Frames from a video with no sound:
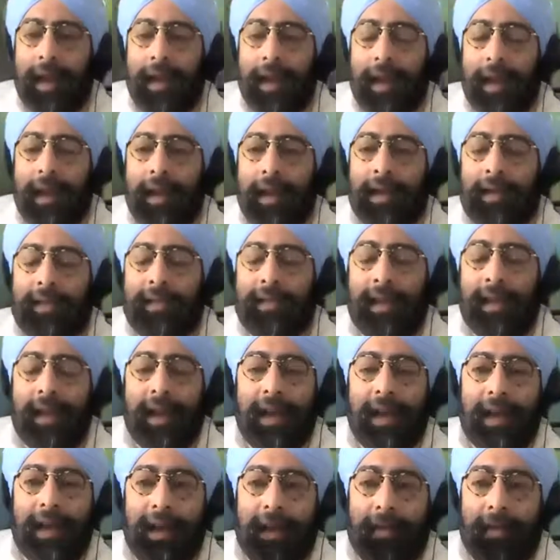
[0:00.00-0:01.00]
And because
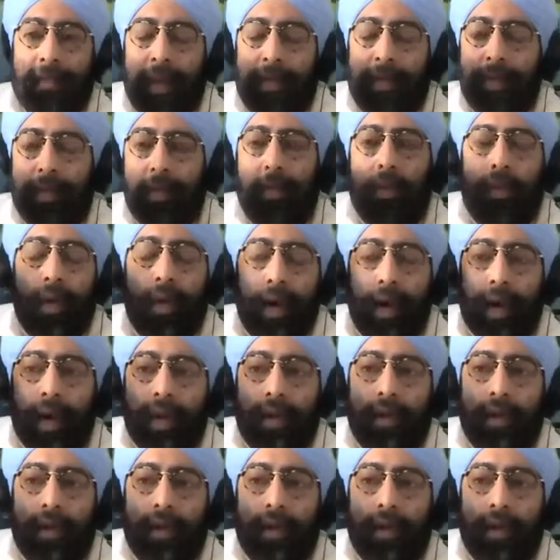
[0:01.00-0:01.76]
people want to,